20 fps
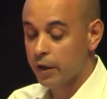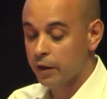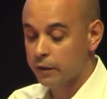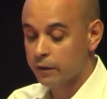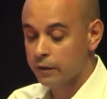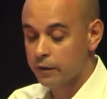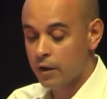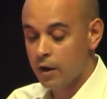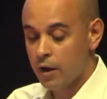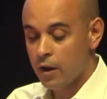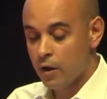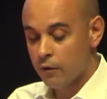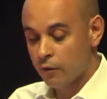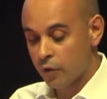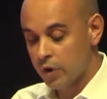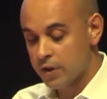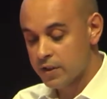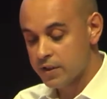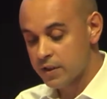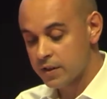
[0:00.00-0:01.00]
built.
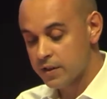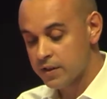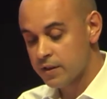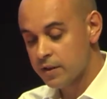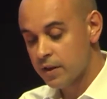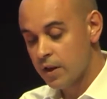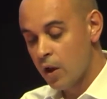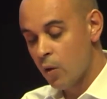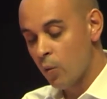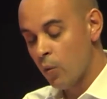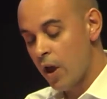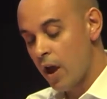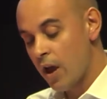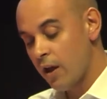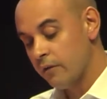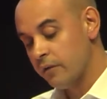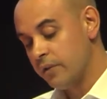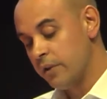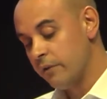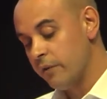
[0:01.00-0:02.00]
For instance, we
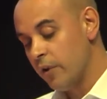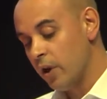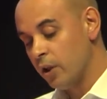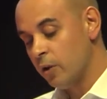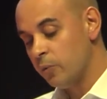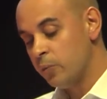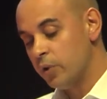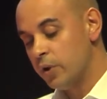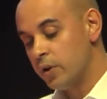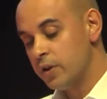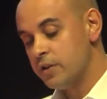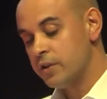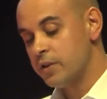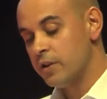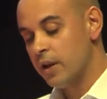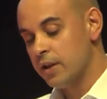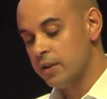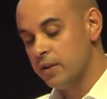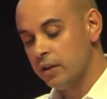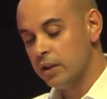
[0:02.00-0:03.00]
have developers,
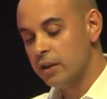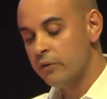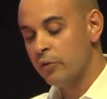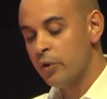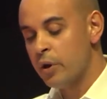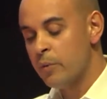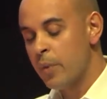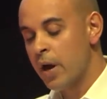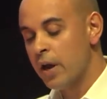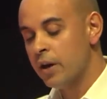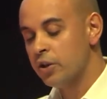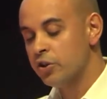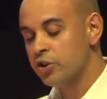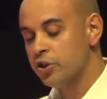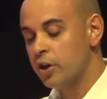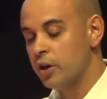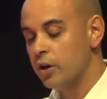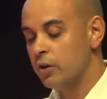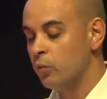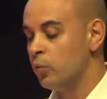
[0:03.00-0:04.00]
a delivery
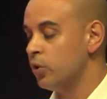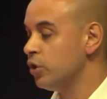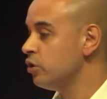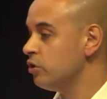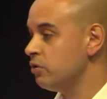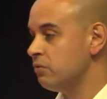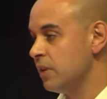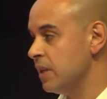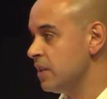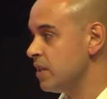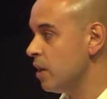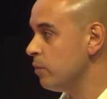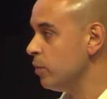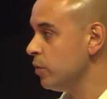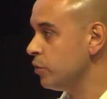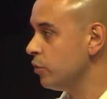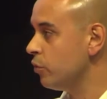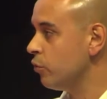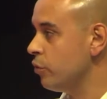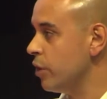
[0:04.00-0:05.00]
manager, which is
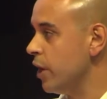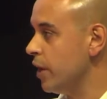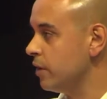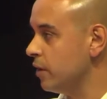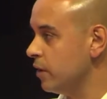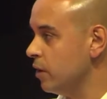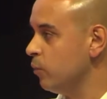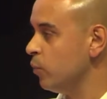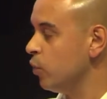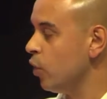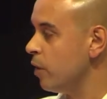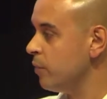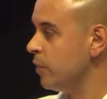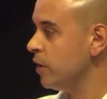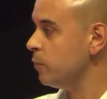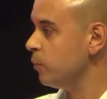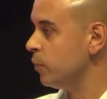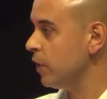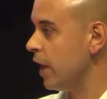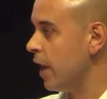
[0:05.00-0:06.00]
able to create a
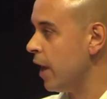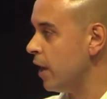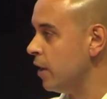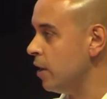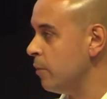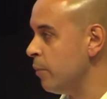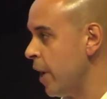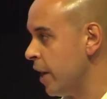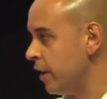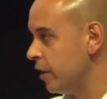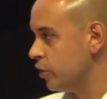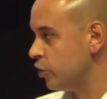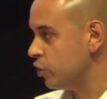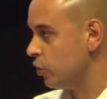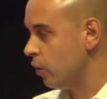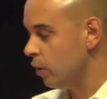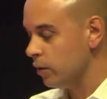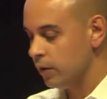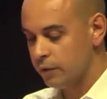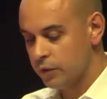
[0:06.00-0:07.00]
deployment plan and manage
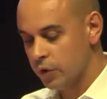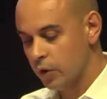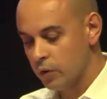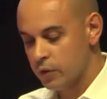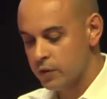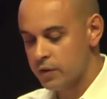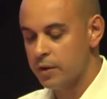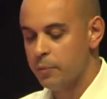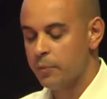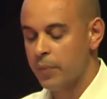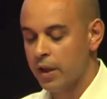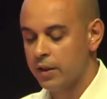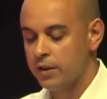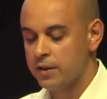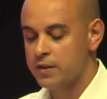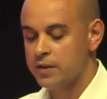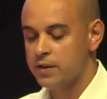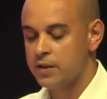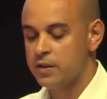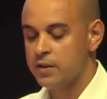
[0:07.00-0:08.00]
all of those
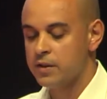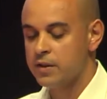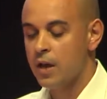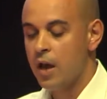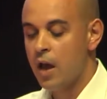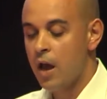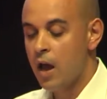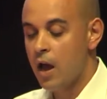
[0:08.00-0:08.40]
dependencies.